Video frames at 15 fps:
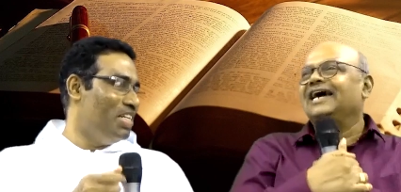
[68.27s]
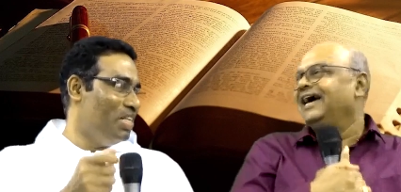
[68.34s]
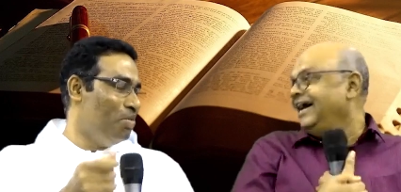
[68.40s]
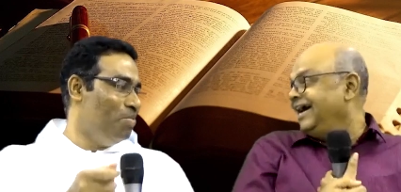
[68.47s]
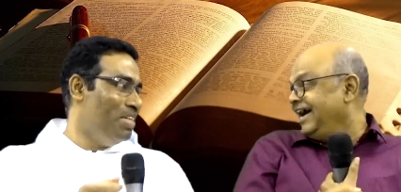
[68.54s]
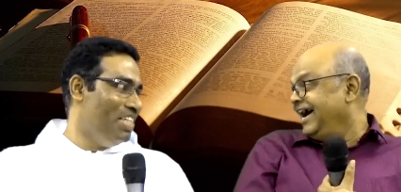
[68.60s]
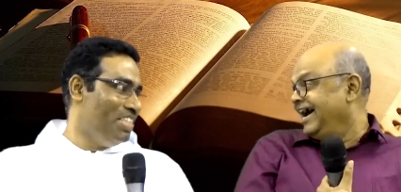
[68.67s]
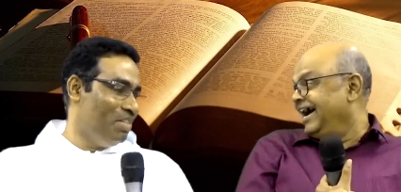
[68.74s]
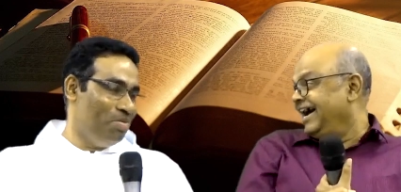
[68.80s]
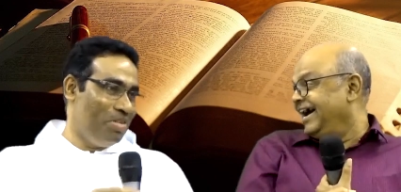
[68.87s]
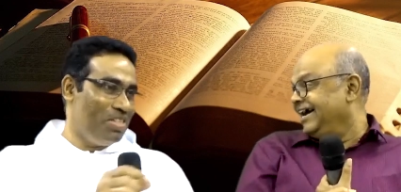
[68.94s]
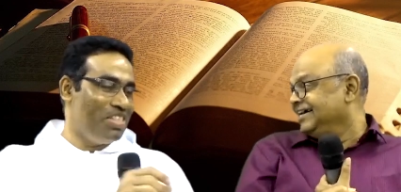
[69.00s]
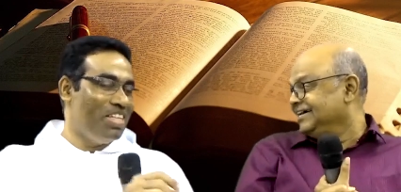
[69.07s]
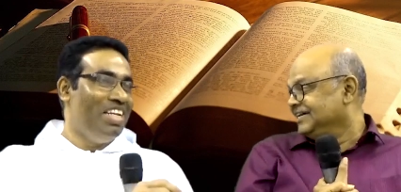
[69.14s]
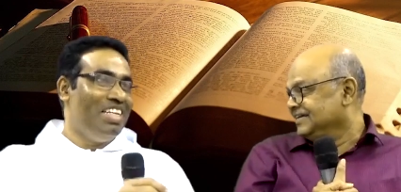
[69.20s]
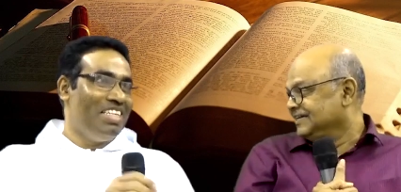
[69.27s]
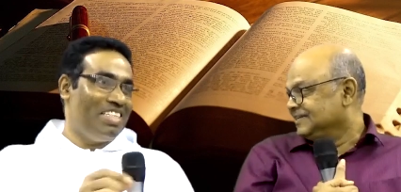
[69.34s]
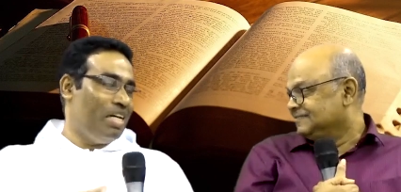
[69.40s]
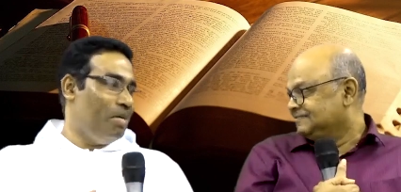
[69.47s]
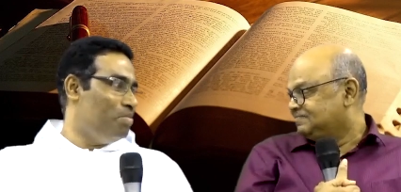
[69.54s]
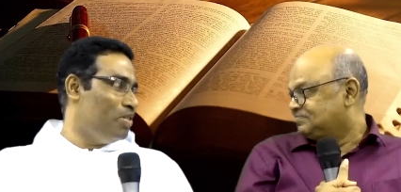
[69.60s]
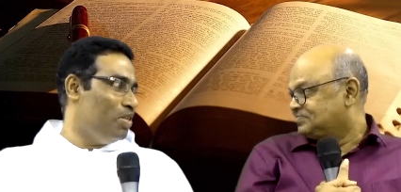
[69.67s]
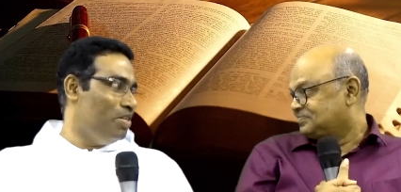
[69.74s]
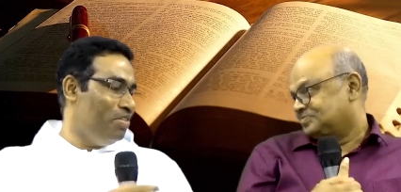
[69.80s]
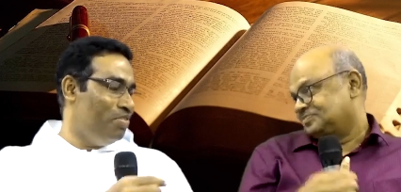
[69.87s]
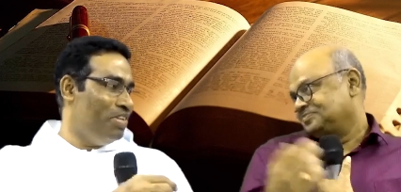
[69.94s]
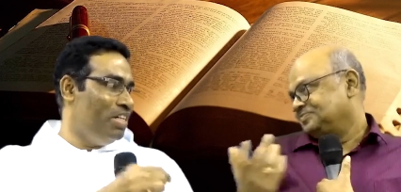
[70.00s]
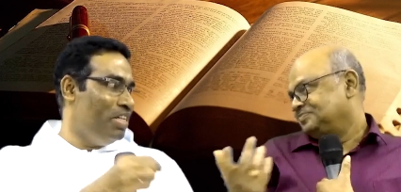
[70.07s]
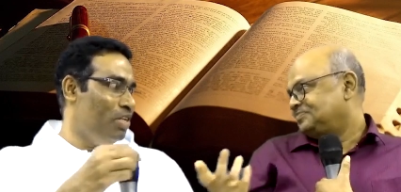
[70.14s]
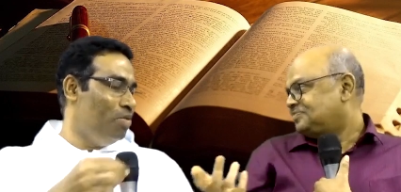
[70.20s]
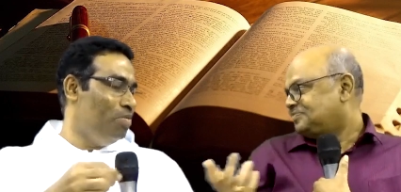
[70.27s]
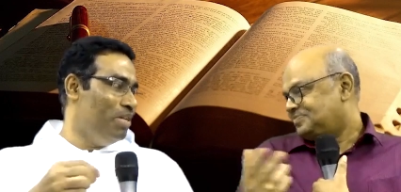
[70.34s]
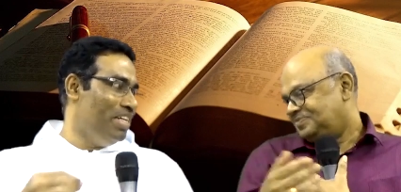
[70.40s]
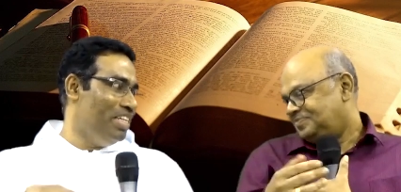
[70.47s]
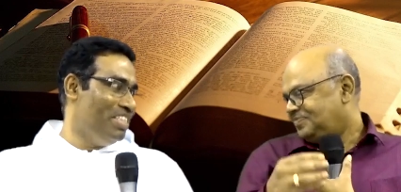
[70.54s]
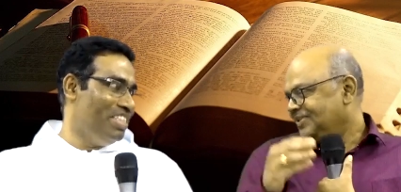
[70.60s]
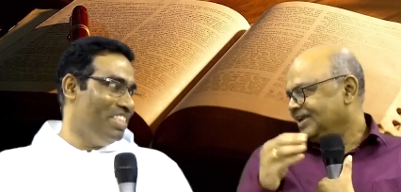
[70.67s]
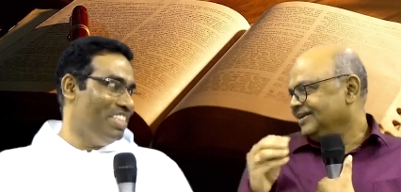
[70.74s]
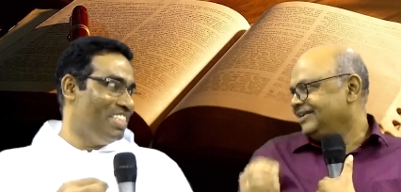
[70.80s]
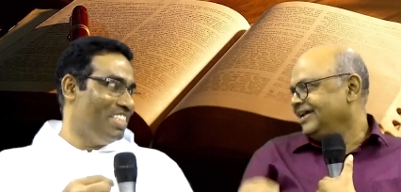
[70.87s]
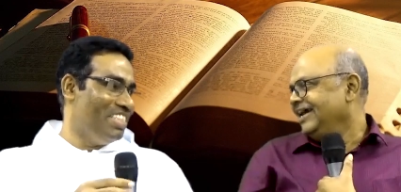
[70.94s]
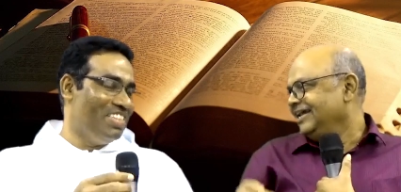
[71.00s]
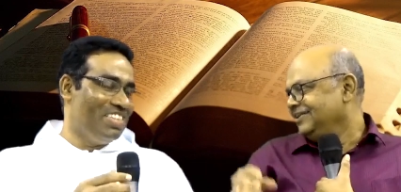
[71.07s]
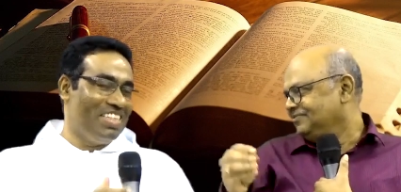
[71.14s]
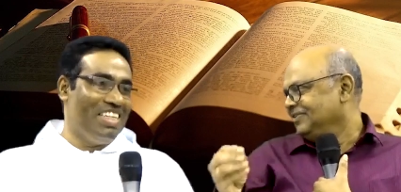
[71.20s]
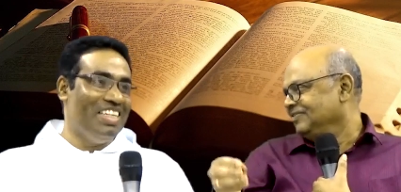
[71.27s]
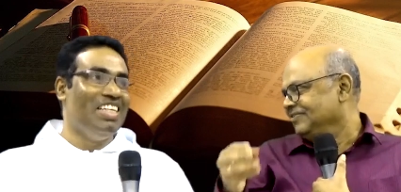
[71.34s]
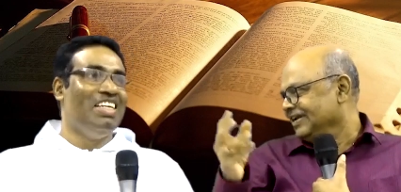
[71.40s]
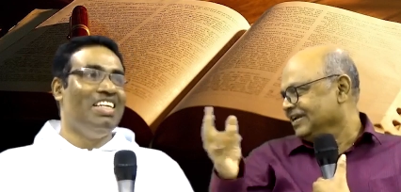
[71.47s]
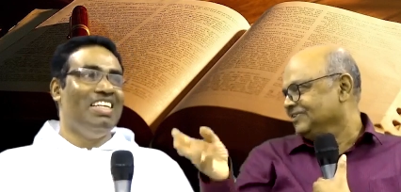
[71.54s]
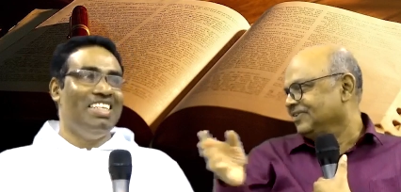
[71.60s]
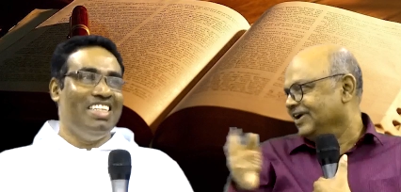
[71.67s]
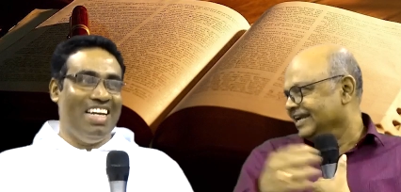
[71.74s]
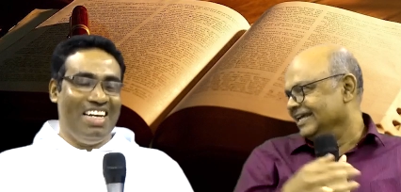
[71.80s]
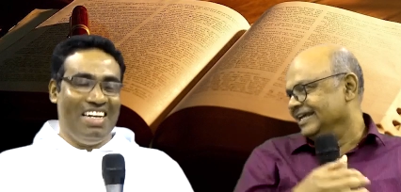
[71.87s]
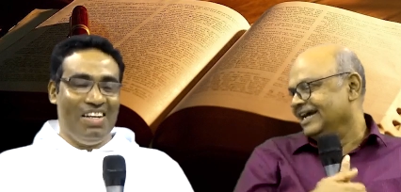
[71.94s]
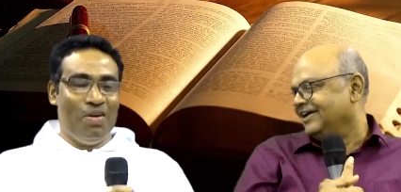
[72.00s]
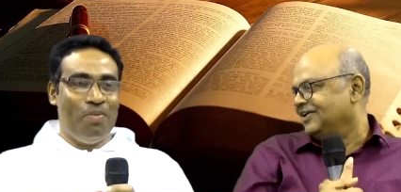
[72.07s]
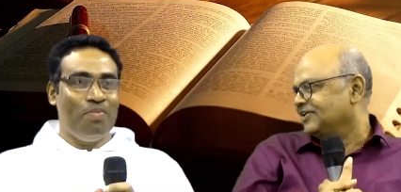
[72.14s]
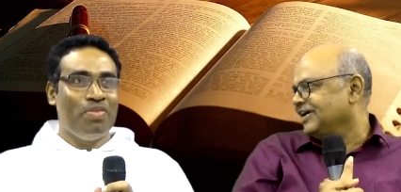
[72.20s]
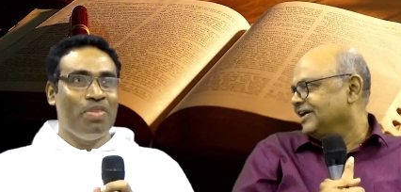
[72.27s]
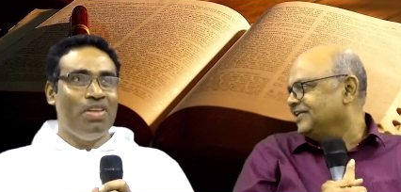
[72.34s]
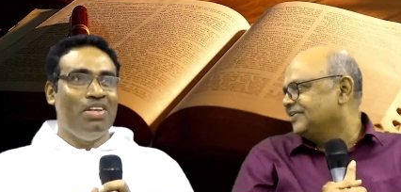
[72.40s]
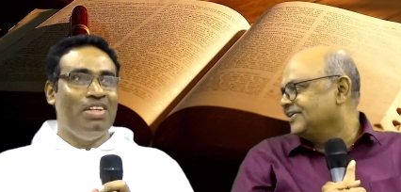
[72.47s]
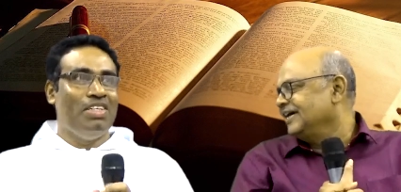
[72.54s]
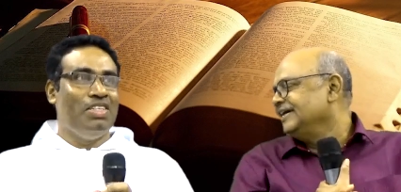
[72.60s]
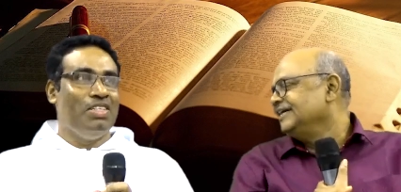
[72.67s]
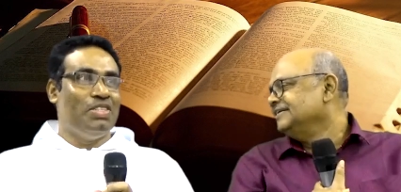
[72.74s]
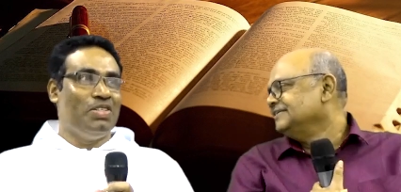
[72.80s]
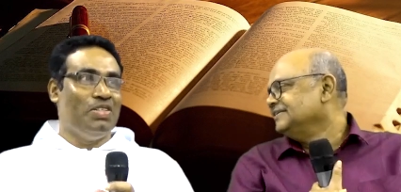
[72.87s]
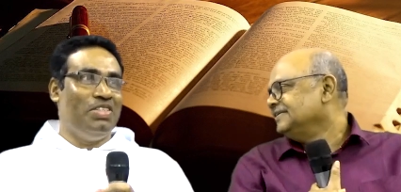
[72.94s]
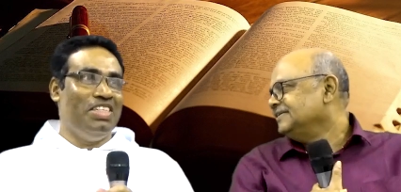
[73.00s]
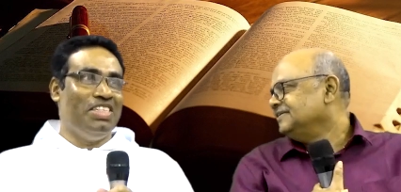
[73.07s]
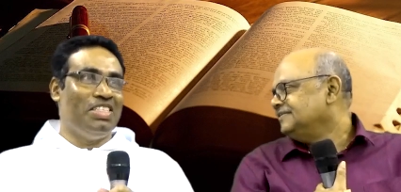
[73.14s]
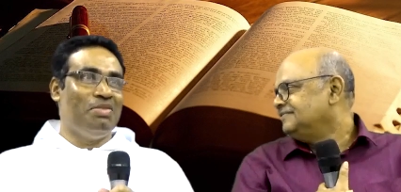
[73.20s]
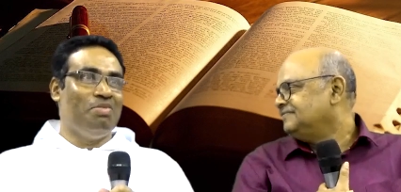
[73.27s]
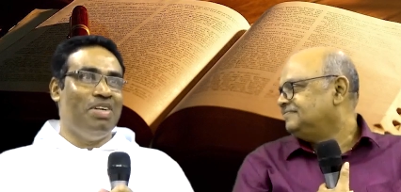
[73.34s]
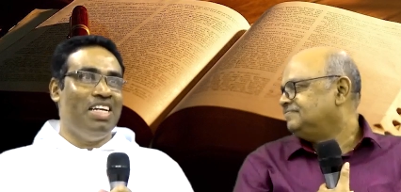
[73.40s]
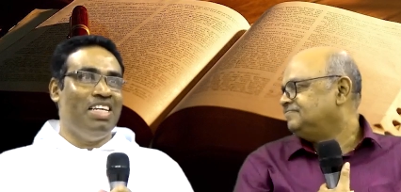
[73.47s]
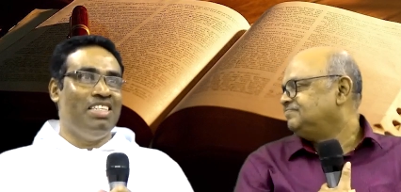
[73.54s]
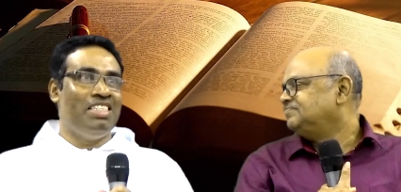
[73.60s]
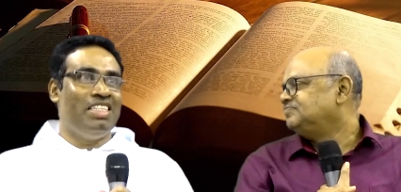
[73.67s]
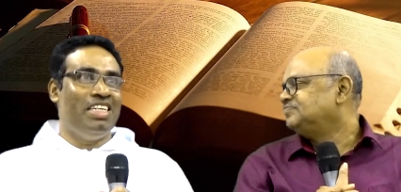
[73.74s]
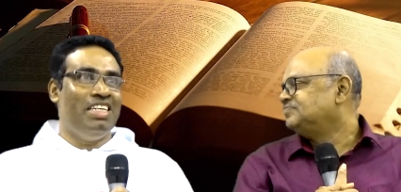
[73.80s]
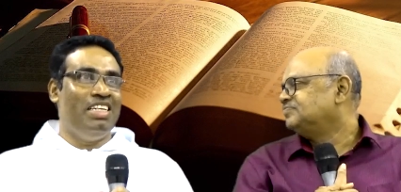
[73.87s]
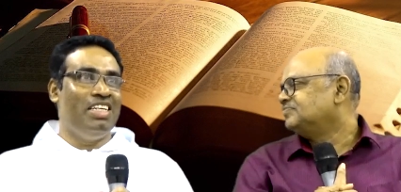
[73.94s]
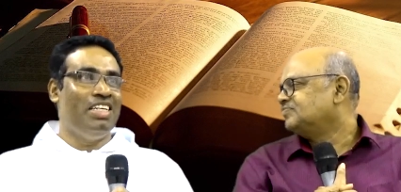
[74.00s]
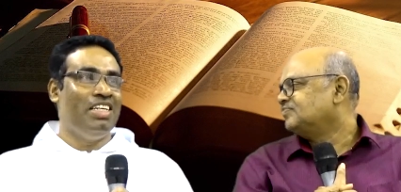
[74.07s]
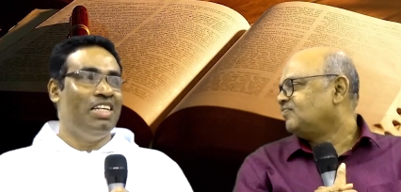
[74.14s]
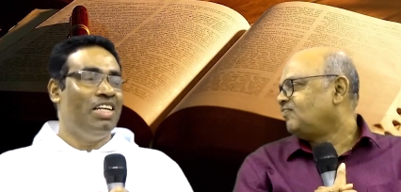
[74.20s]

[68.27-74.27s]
Speaker 1: denomination? Because stamps are a different denomination. 10, okay. 15, 20. Yeah. yeah. Okay, okay. So this man said,